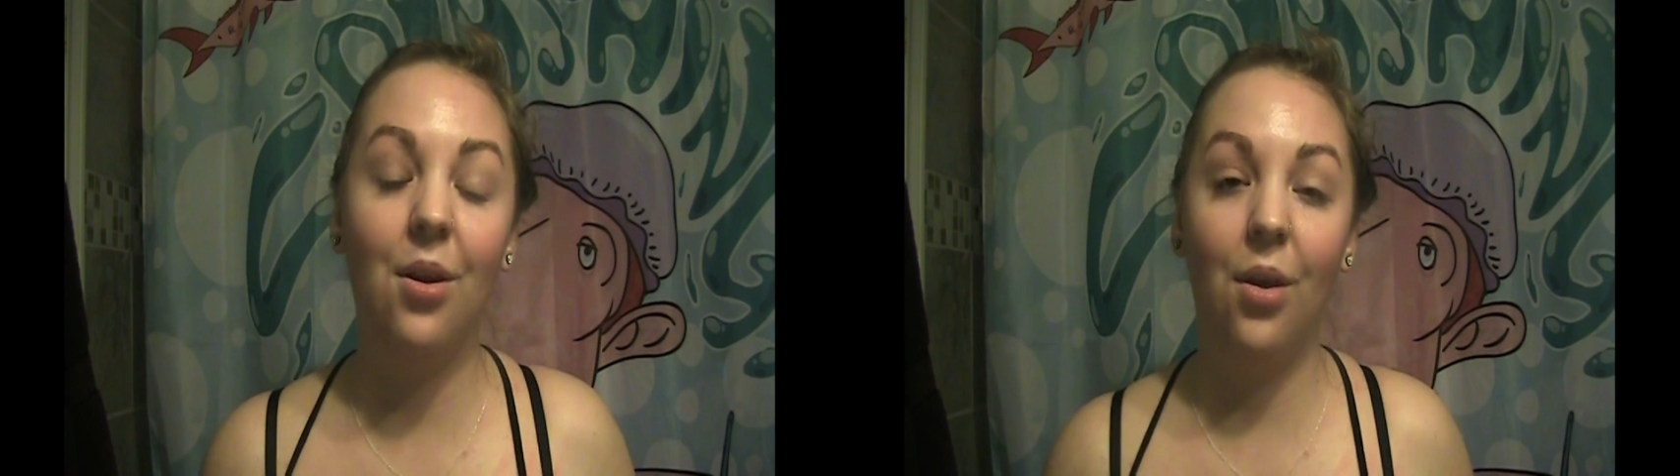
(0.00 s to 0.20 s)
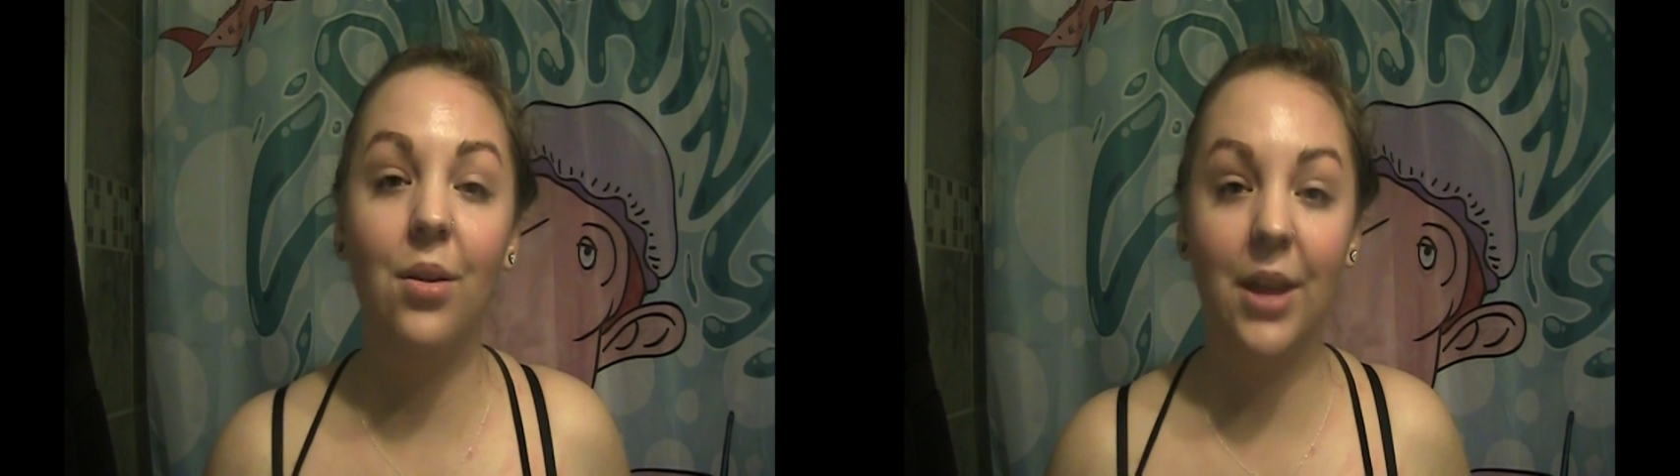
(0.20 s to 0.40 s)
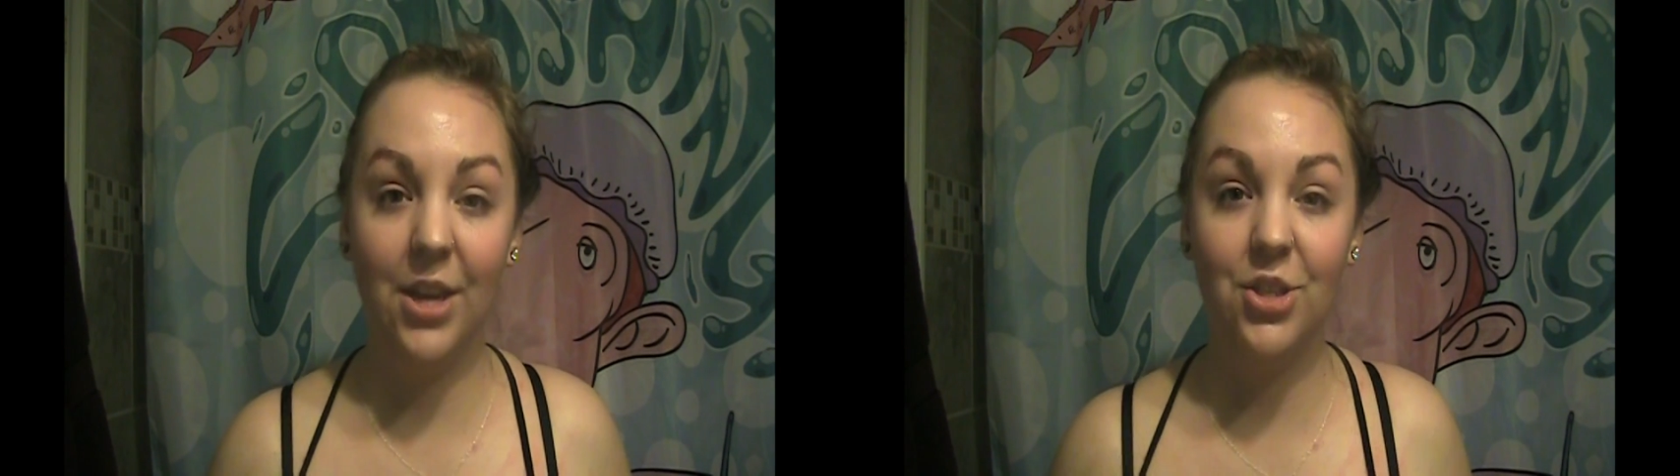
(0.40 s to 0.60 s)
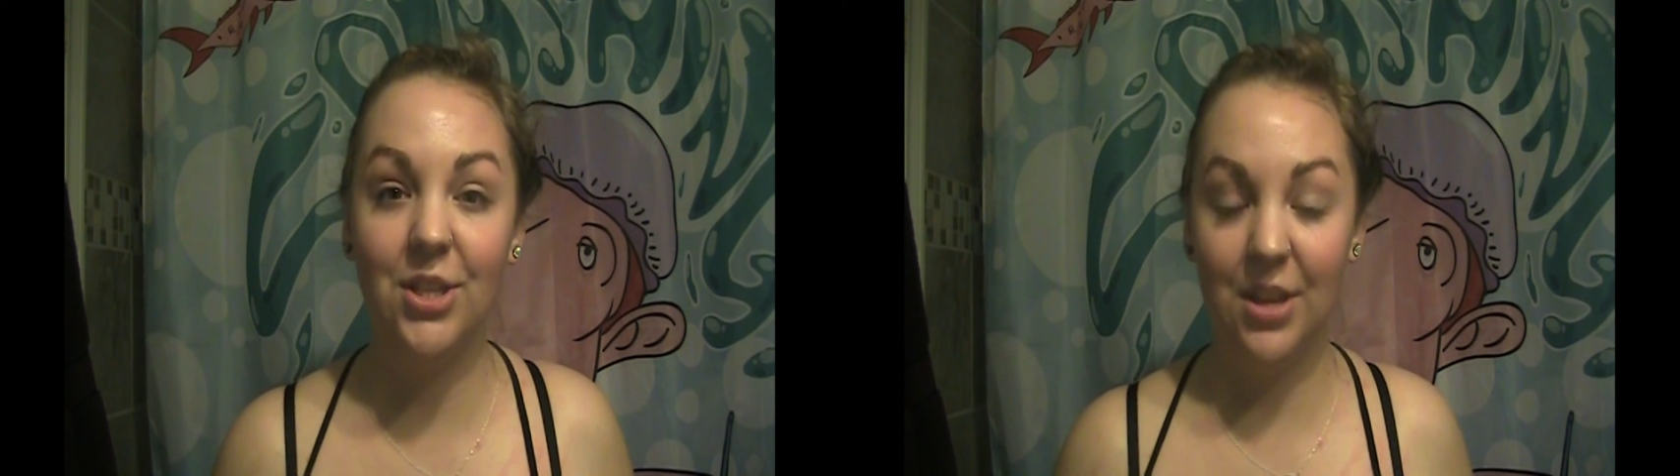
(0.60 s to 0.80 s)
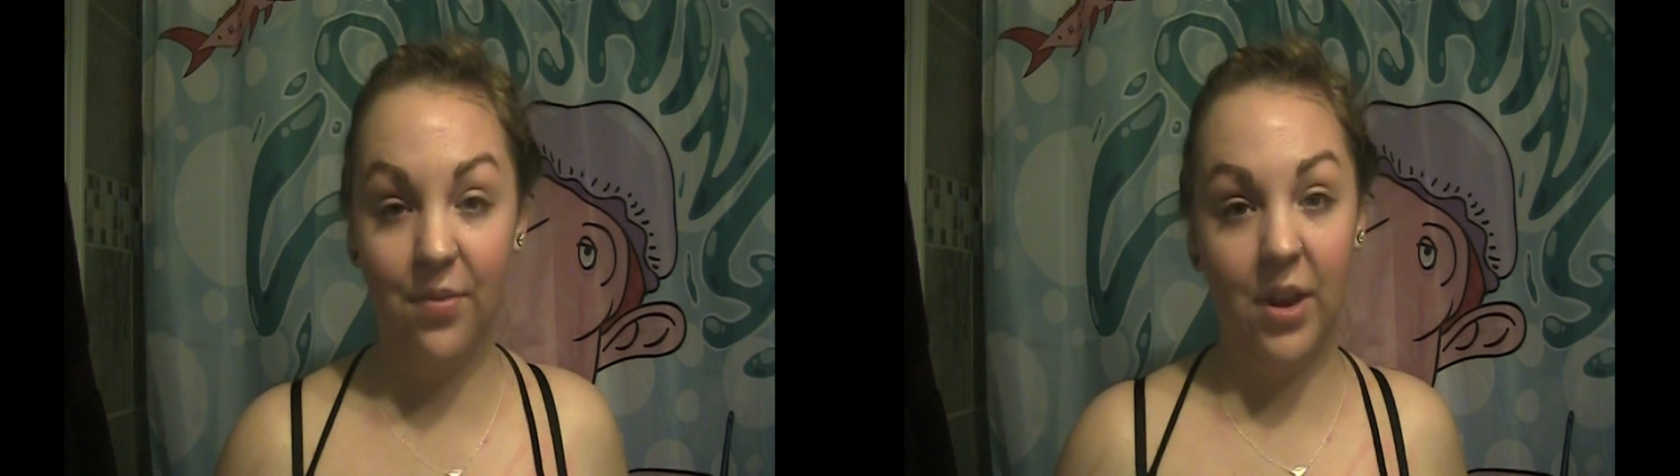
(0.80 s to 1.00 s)
all ages
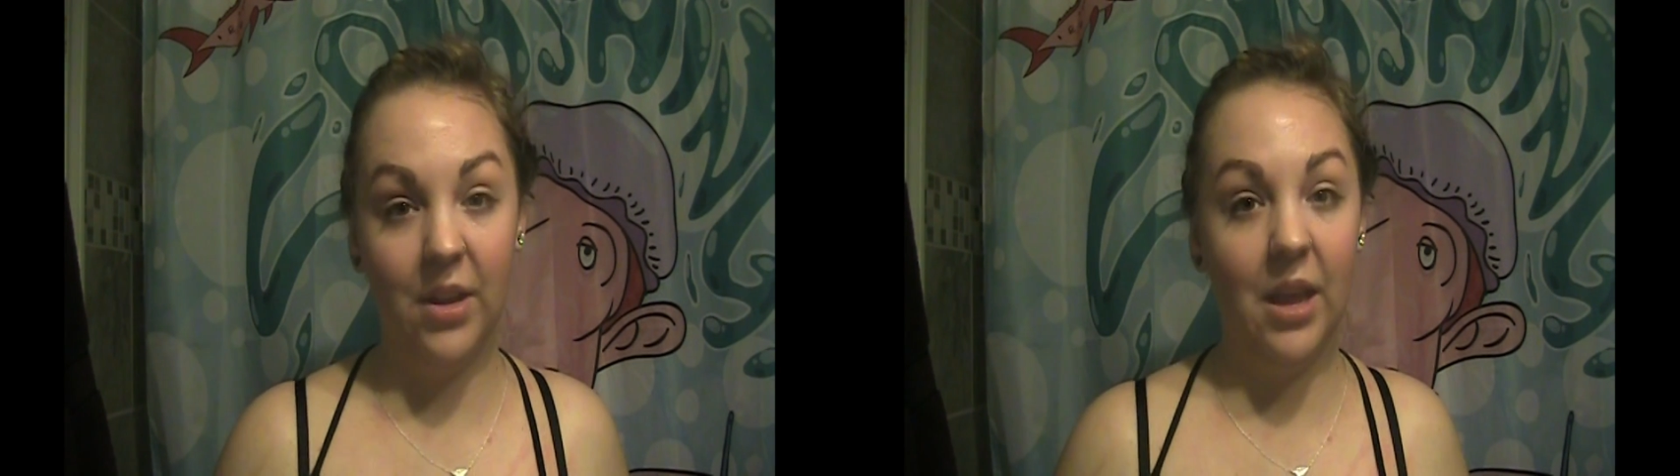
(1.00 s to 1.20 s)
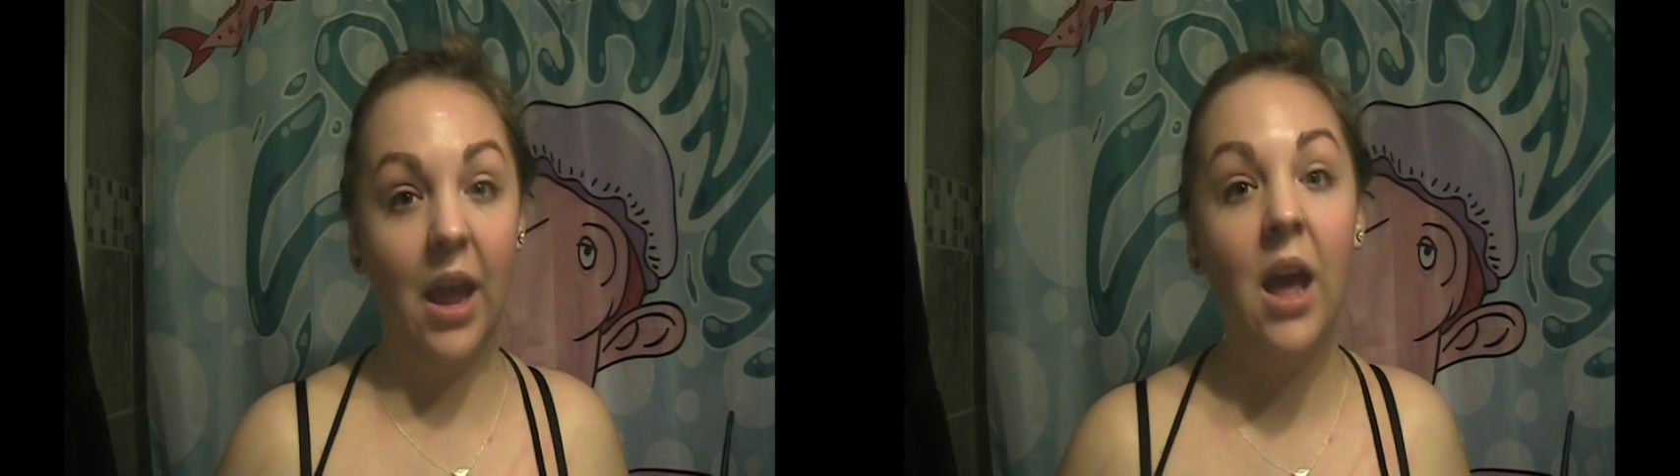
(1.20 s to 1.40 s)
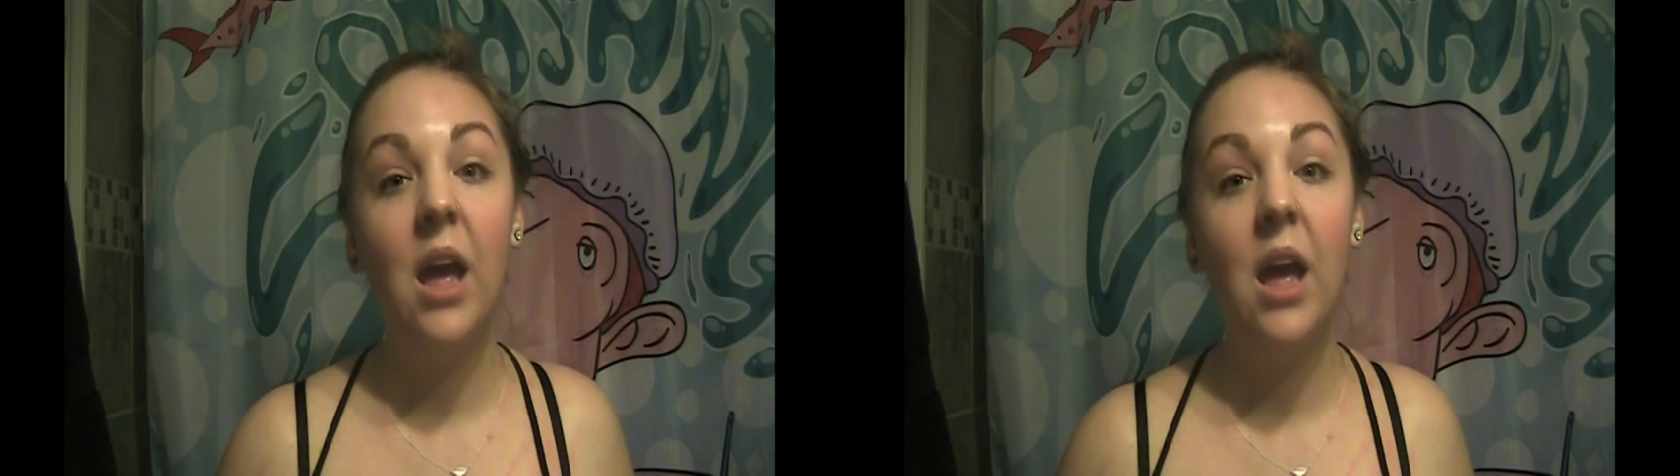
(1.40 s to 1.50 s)
differently.